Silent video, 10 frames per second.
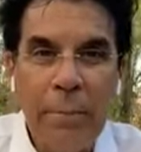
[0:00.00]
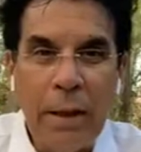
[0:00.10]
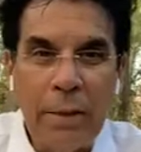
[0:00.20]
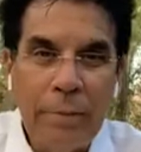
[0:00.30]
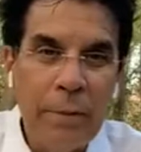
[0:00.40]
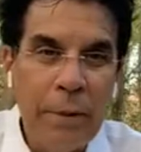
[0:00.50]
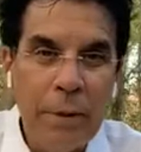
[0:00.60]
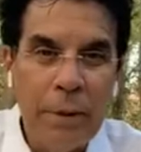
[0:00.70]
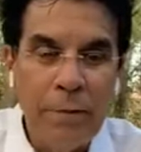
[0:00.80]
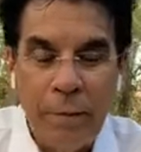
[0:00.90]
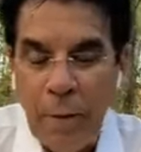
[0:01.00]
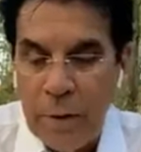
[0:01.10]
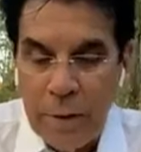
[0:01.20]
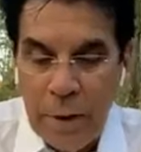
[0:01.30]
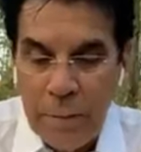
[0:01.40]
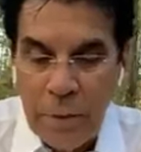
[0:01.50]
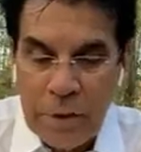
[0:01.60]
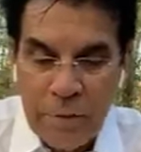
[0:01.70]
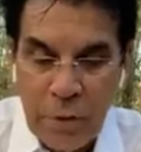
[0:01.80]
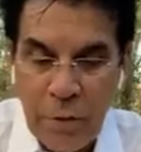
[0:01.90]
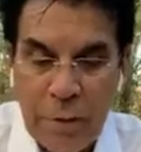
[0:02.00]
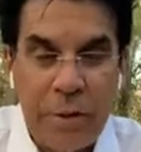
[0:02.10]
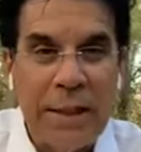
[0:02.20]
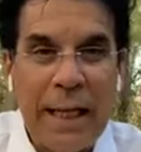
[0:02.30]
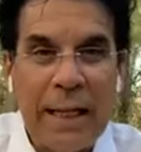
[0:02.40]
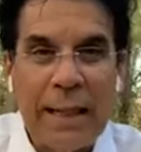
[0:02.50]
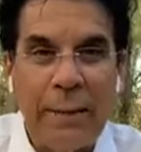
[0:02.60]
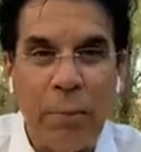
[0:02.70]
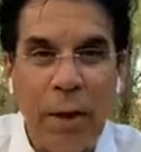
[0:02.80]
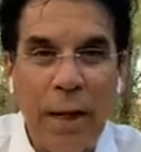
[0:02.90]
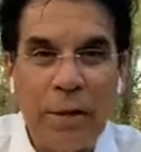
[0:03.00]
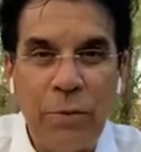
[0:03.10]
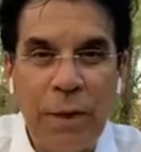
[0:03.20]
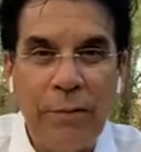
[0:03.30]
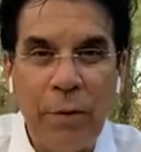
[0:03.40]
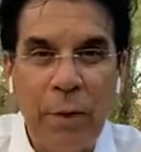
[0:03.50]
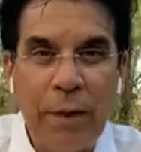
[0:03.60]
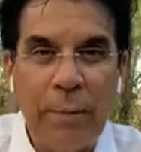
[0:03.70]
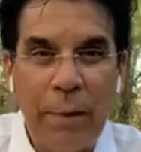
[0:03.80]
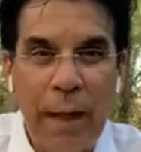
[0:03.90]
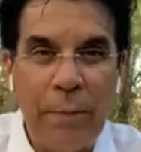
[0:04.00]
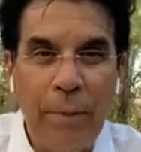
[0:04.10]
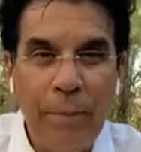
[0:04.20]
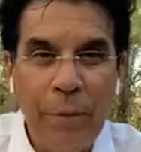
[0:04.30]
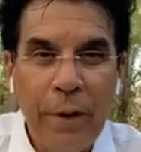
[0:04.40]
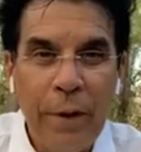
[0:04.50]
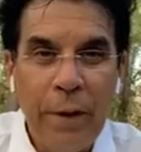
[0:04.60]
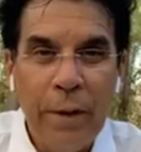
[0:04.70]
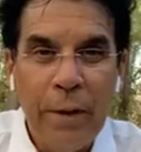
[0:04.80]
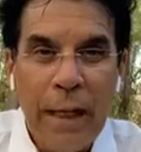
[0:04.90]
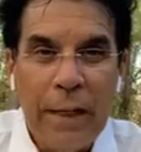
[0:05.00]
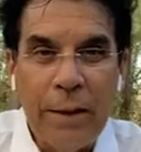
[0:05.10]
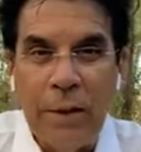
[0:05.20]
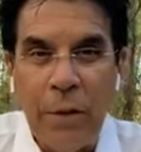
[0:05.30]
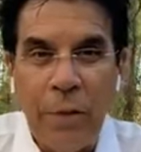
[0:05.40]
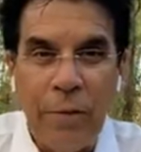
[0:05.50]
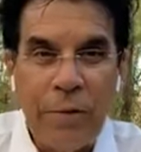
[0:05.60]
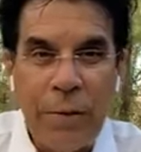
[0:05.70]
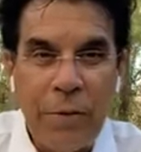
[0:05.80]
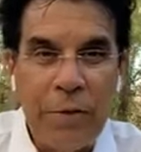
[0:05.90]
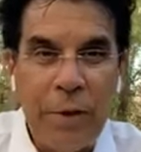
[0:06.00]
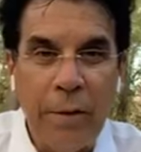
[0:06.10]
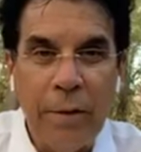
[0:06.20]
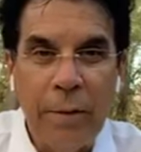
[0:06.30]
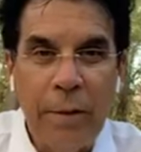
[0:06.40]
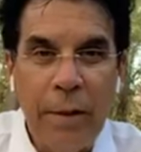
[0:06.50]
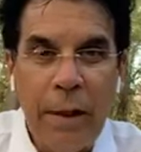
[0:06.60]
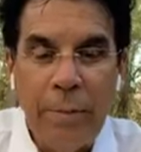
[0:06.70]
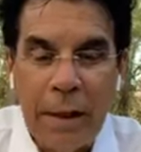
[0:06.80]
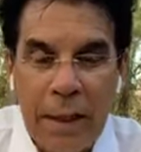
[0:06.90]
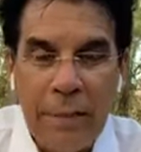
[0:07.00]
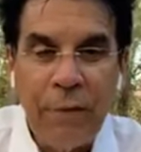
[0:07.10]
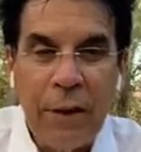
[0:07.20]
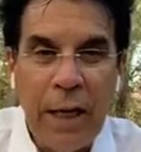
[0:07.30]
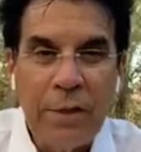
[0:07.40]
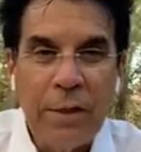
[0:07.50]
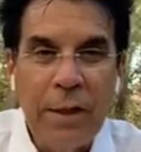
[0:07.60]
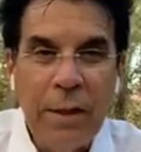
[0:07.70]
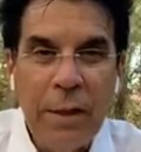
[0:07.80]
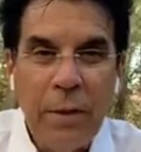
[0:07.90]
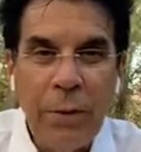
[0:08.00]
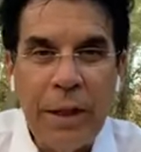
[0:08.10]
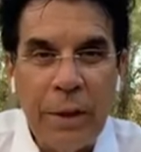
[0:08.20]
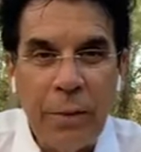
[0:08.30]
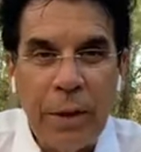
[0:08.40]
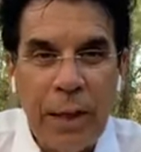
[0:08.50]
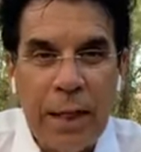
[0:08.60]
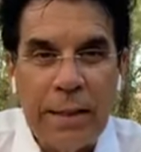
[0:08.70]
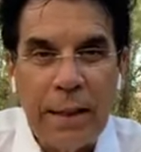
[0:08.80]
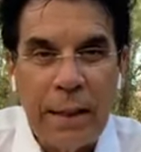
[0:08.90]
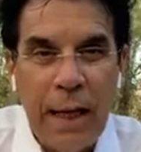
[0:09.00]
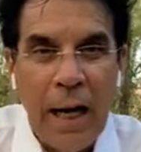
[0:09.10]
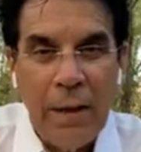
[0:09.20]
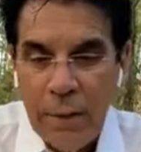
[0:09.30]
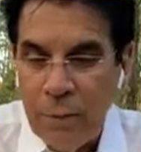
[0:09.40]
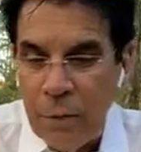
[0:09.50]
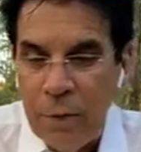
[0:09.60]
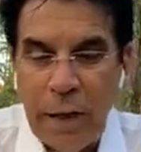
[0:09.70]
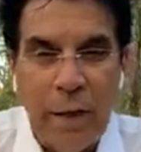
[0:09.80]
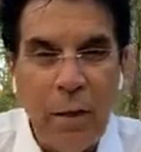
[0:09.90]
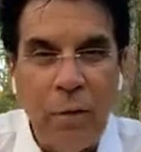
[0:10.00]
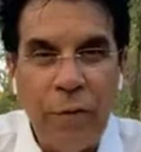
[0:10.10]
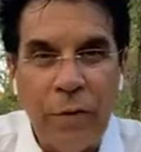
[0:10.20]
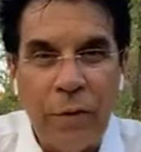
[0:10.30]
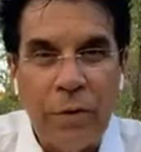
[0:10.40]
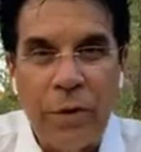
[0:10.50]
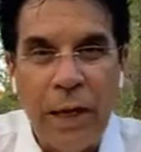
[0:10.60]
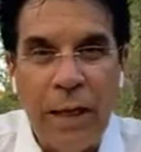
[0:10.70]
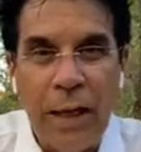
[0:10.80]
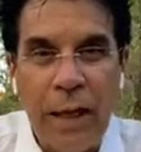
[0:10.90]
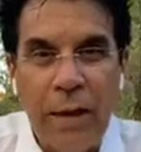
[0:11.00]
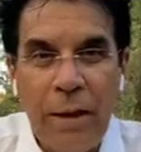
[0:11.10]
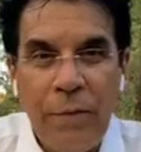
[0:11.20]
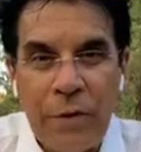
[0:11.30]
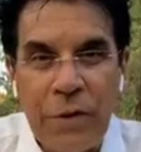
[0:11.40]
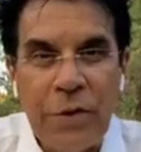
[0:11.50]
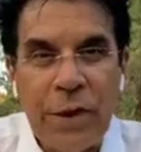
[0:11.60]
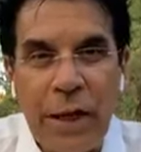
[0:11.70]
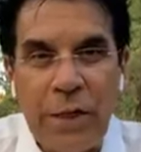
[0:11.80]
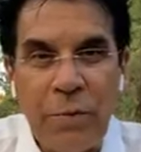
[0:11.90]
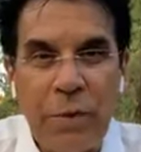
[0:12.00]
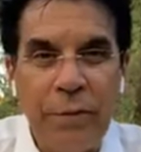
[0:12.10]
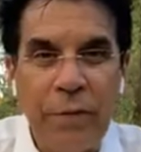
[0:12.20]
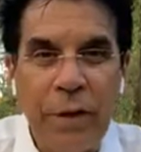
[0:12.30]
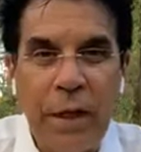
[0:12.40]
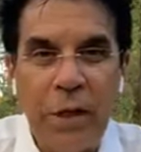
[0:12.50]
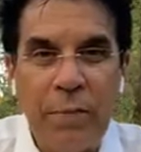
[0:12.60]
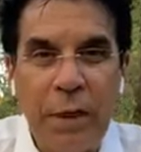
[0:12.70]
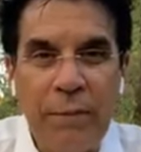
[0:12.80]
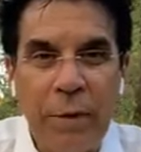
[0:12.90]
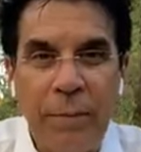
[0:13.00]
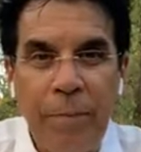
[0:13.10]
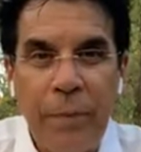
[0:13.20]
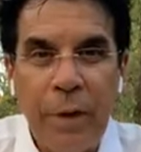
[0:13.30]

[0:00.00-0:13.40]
But, you know, most of us grew up as Catholic and Protestant. We never read the Bible and didn't know you were supposed to. But nevertheless, we need to realize that God, through here, over in 3 John now, this is God's will for each believer,